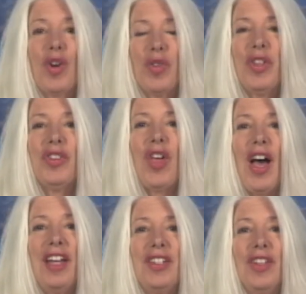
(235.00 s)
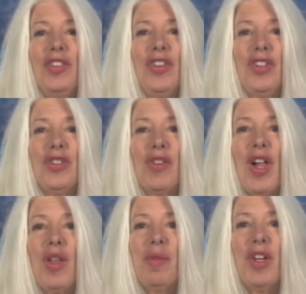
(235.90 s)
is high-density
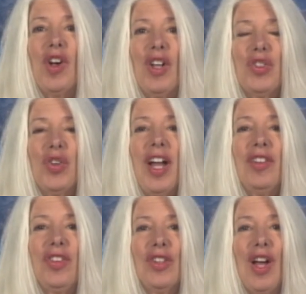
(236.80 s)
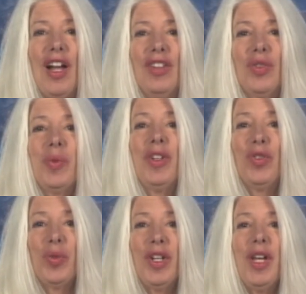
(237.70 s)
development on transit lines. What
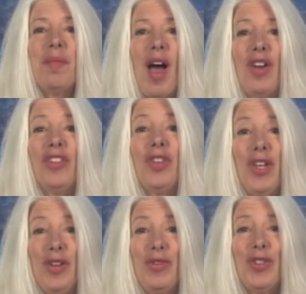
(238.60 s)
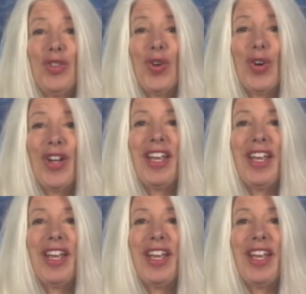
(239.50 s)
it's really about is inventorying